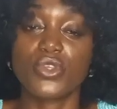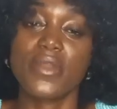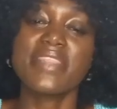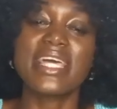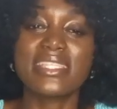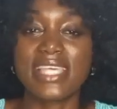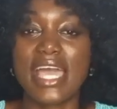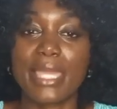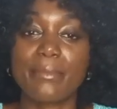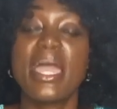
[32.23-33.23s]
So around that
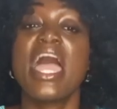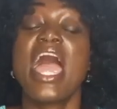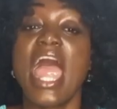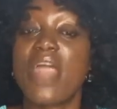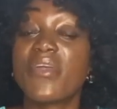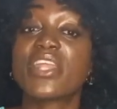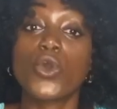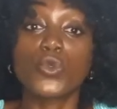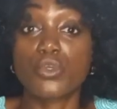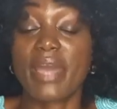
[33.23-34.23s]
time, I read
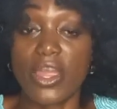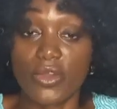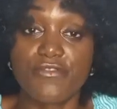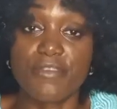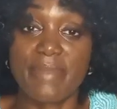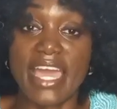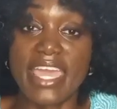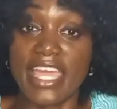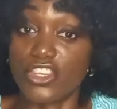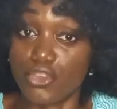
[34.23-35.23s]
an autobiography by
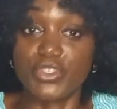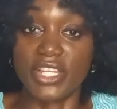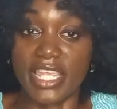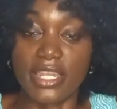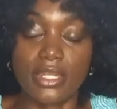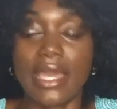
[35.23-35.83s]
an Egyptian lady.